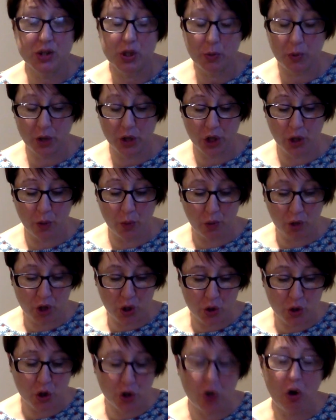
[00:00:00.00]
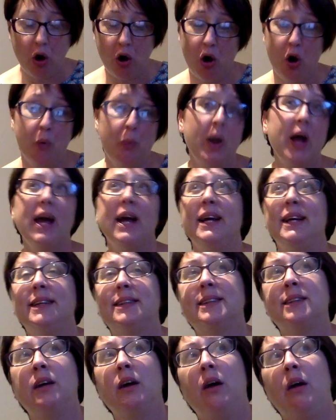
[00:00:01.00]
So you should
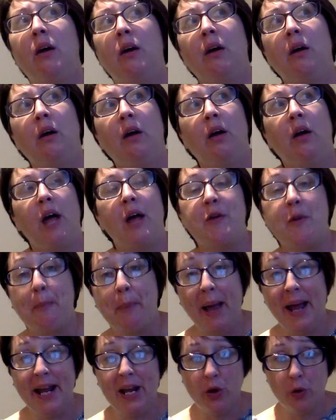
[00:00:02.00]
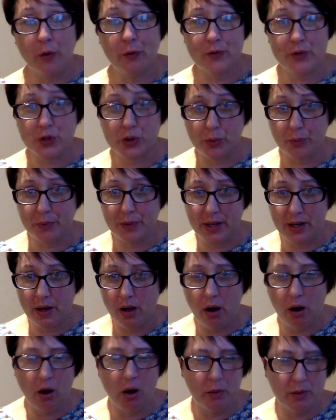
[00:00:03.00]
always, if you're paying up for something,
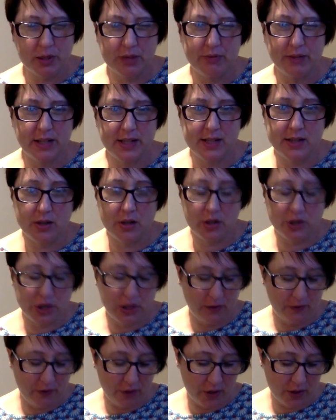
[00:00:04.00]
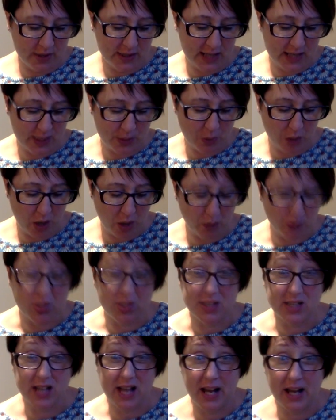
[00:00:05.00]
always research it first. That's what I would
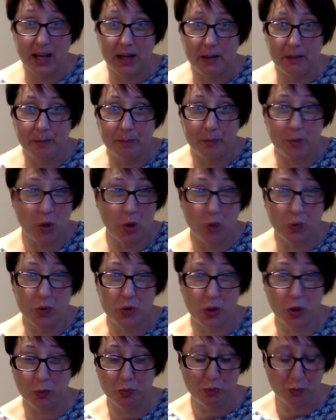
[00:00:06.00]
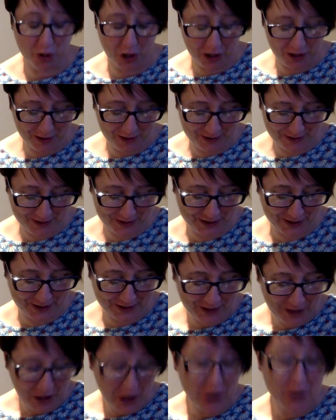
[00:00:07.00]
say. Don't do
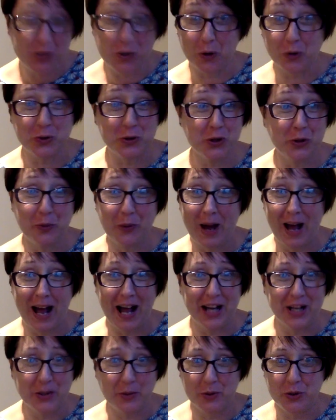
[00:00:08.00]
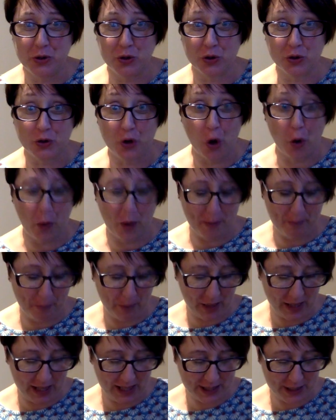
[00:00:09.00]
what I do and just go in
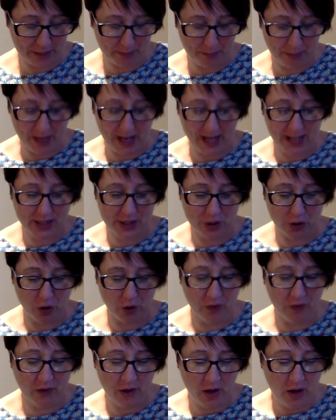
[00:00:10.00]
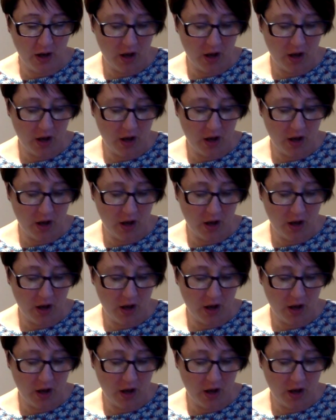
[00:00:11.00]
blind and buy stuff.